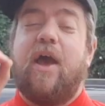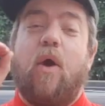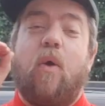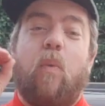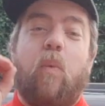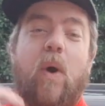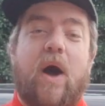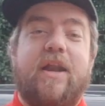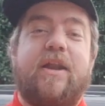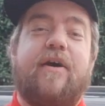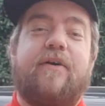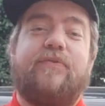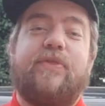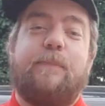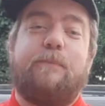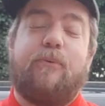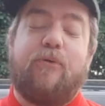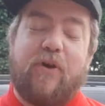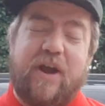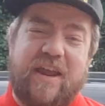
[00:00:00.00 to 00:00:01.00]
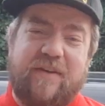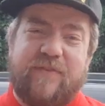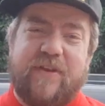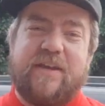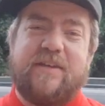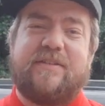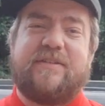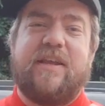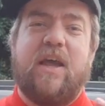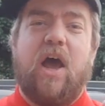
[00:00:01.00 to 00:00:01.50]
One of the
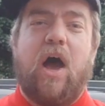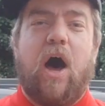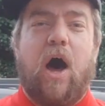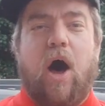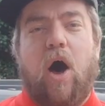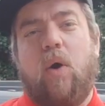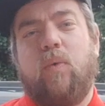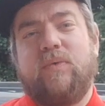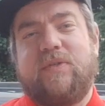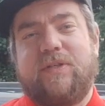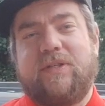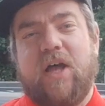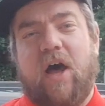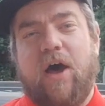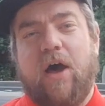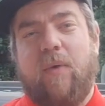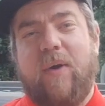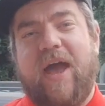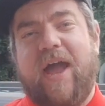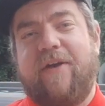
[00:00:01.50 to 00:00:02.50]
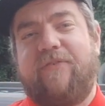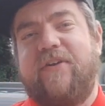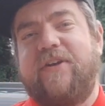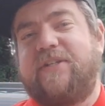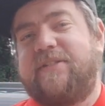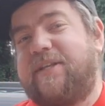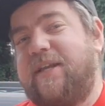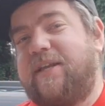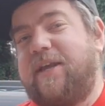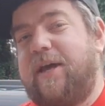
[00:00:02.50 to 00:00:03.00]
previous old style air
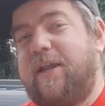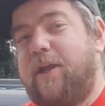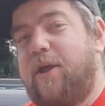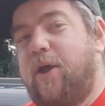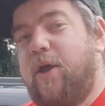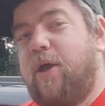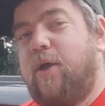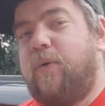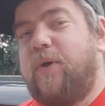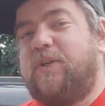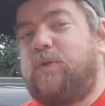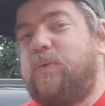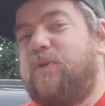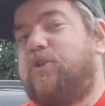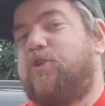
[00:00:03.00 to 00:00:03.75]
fresheners they done, which was